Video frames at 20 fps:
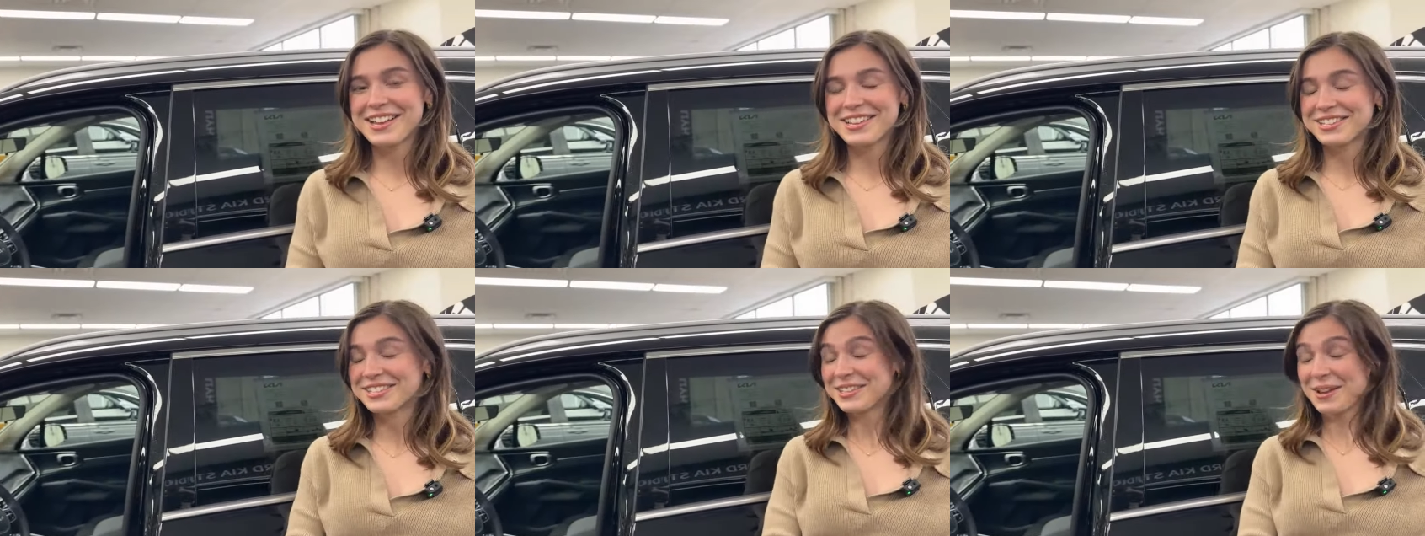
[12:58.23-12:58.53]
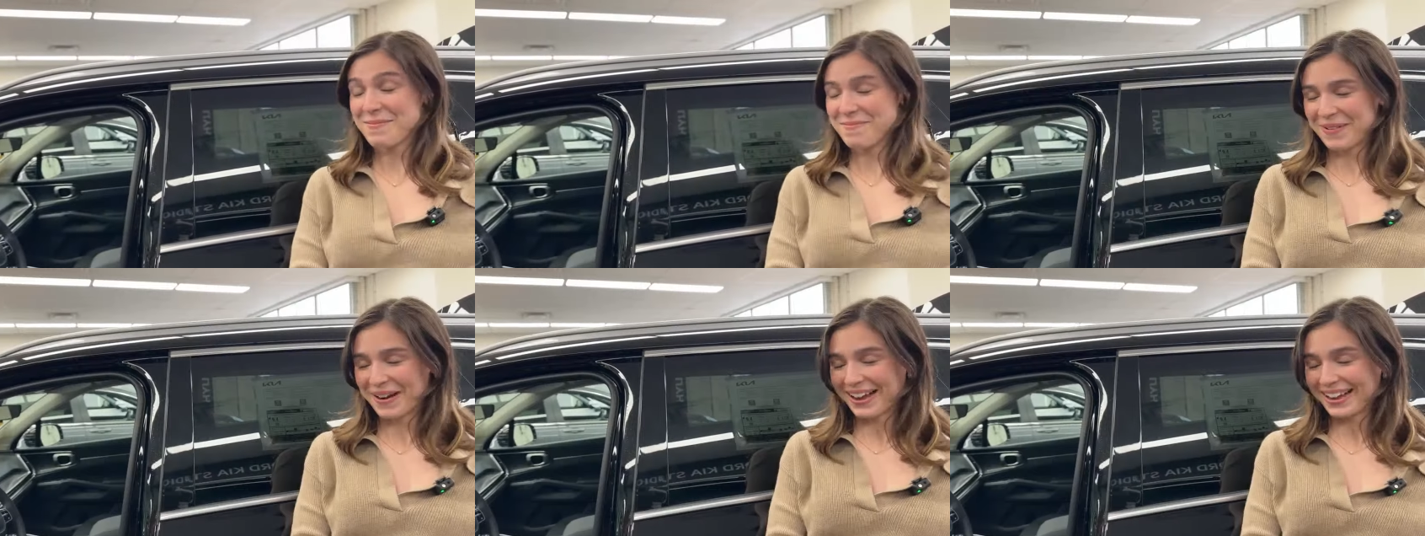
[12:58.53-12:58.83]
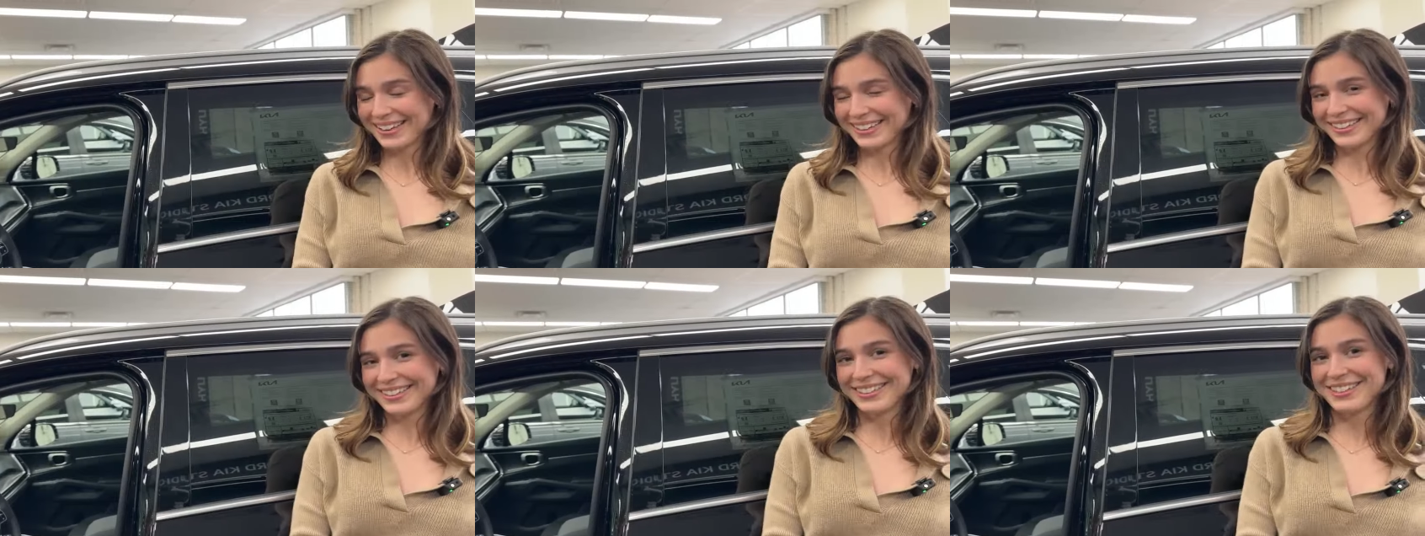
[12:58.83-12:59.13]

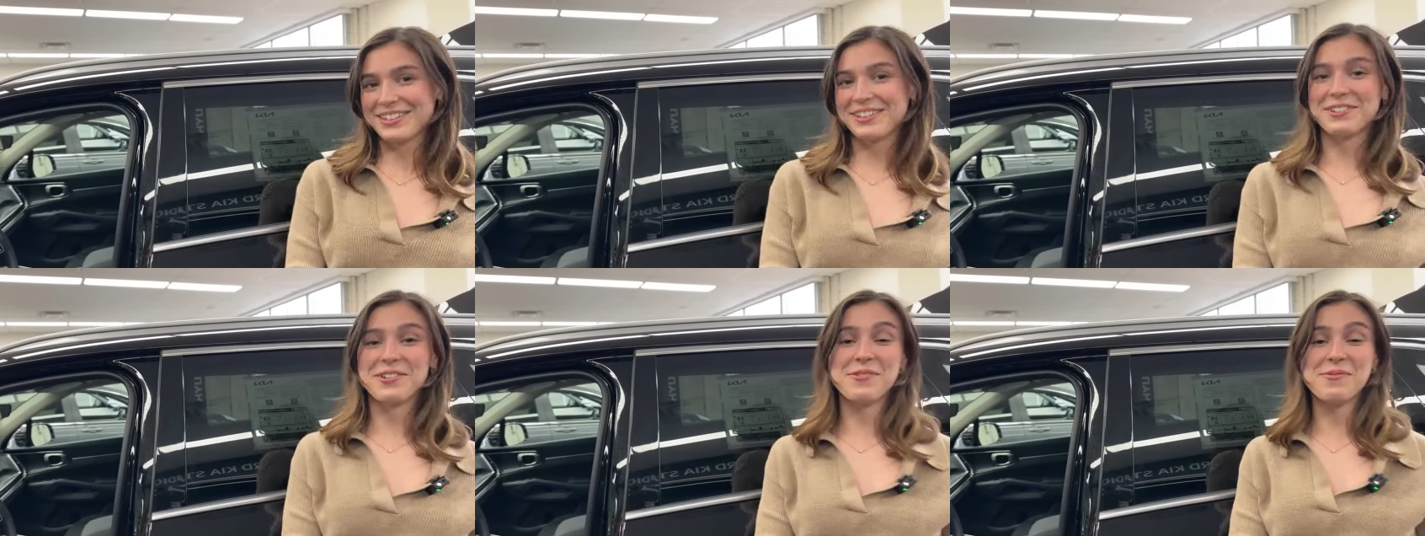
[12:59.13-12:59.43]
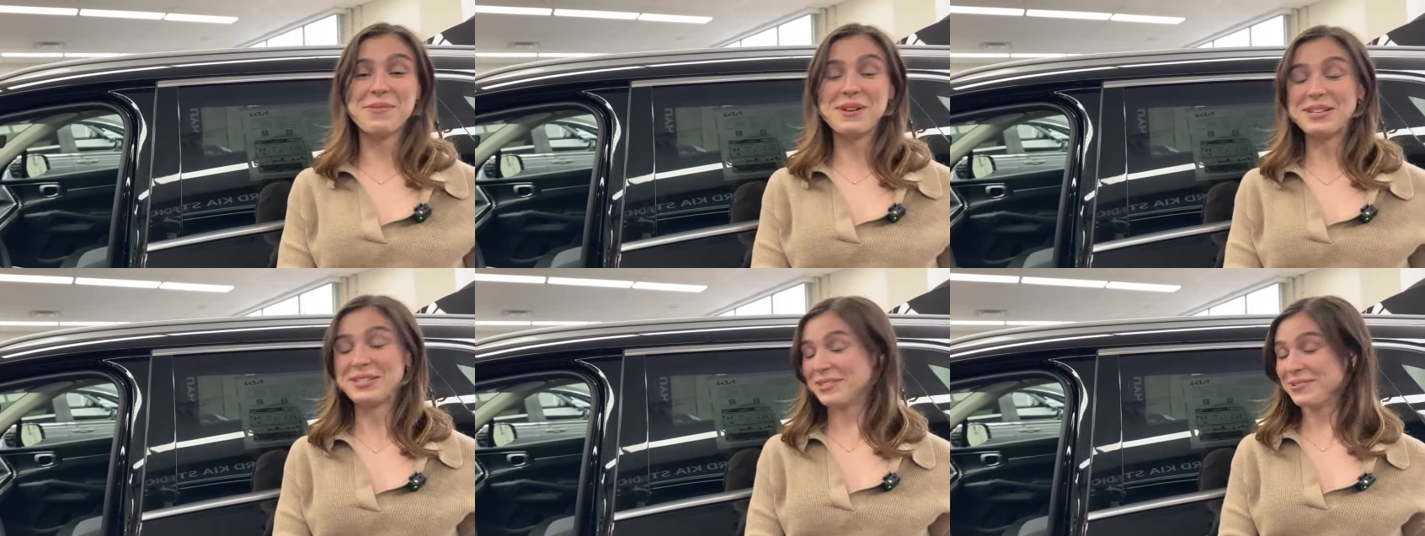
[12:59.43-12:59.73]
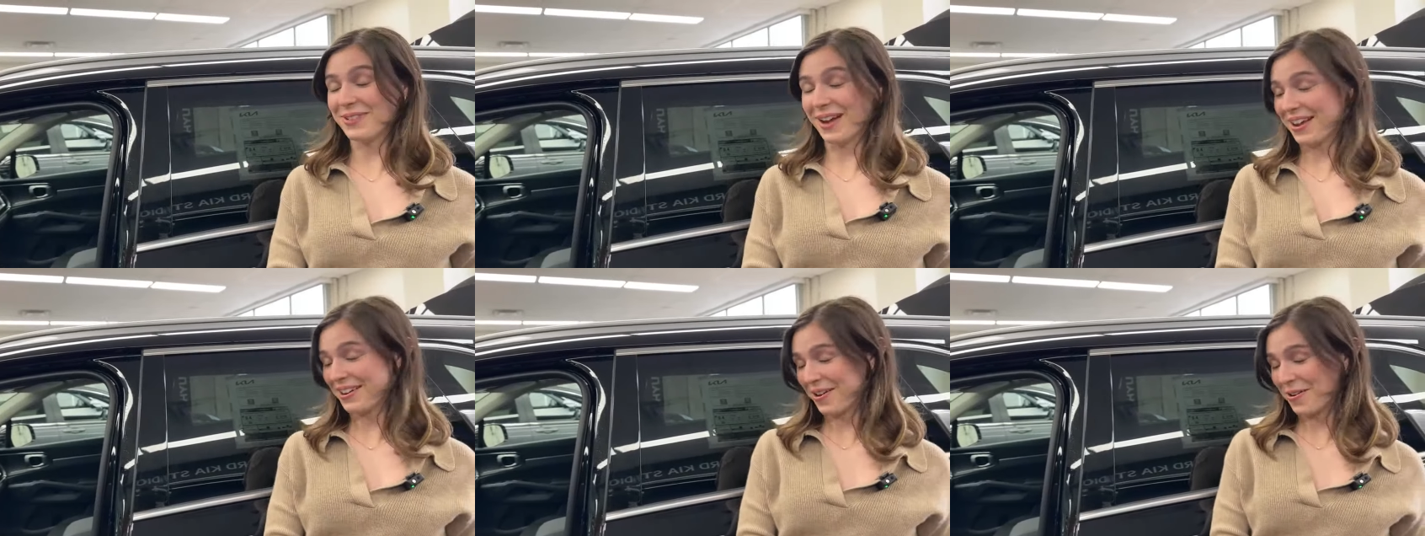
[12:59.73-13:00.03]
someone, who we do
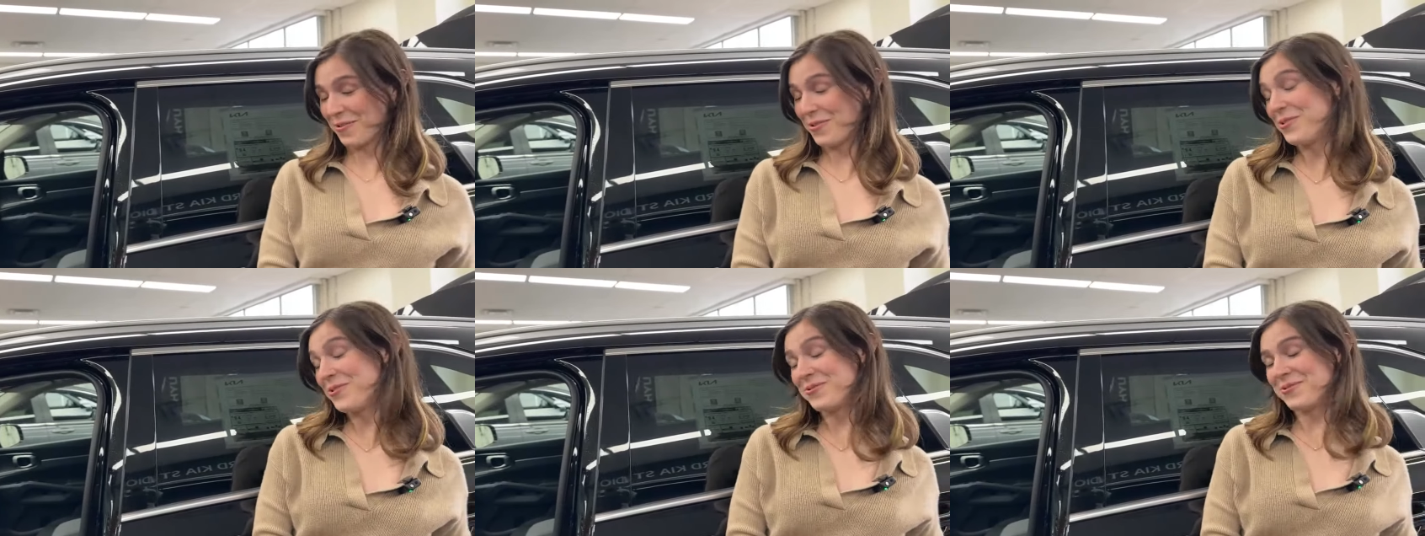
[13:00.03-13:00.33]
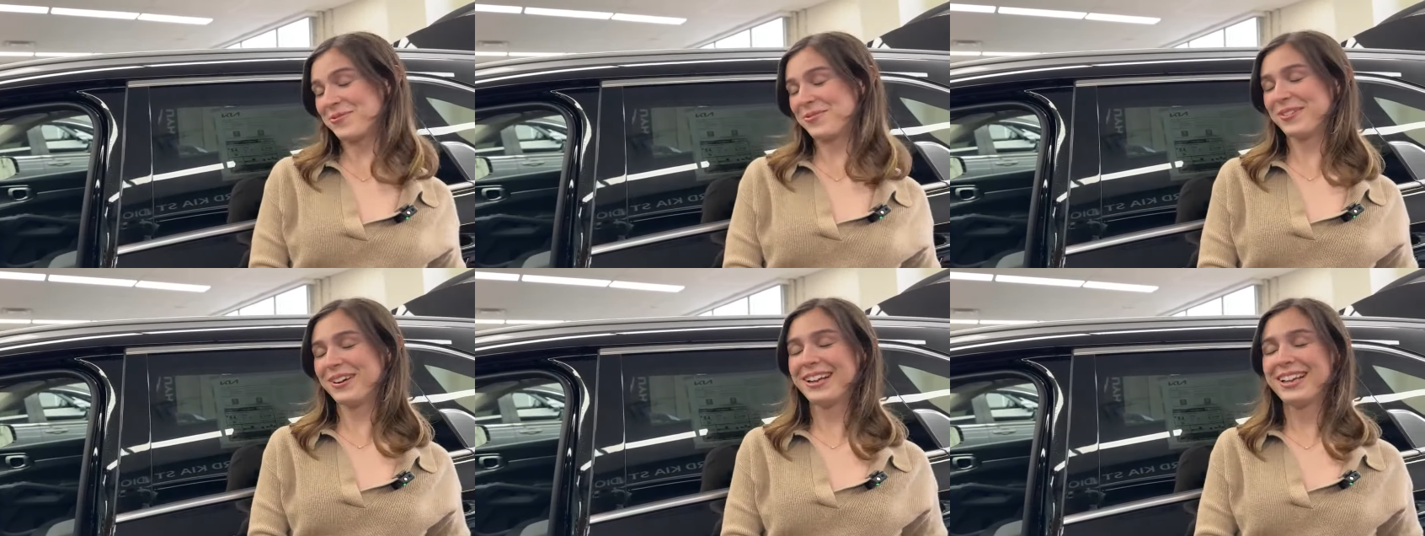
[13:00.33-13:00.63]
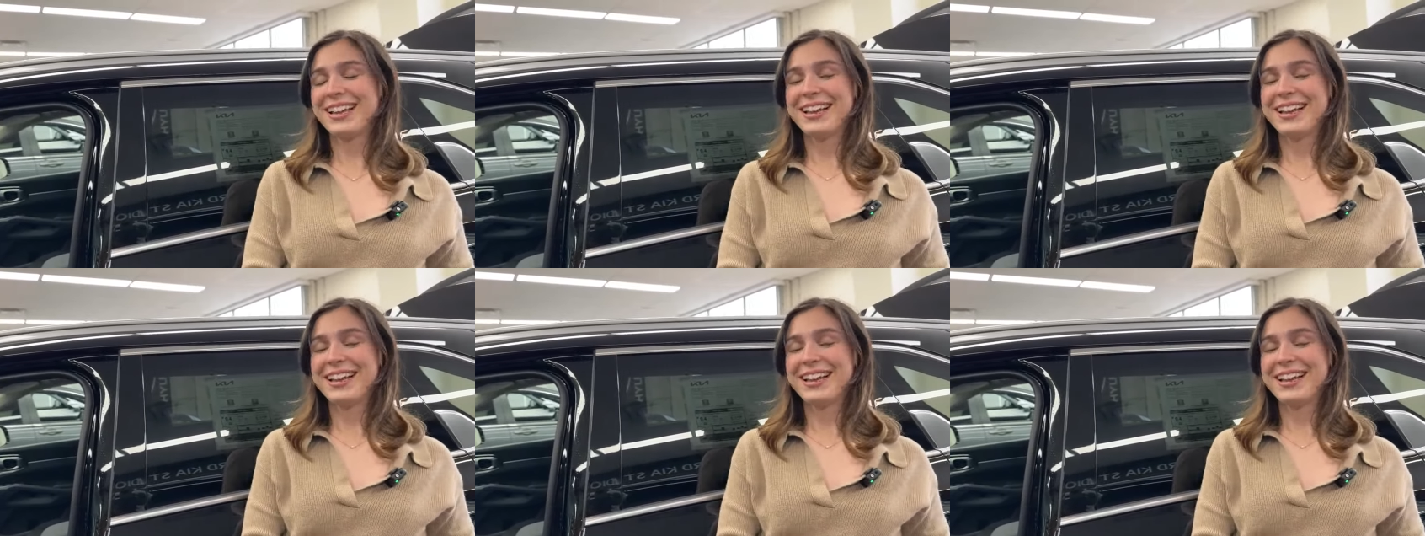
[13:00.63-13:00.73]
not know who,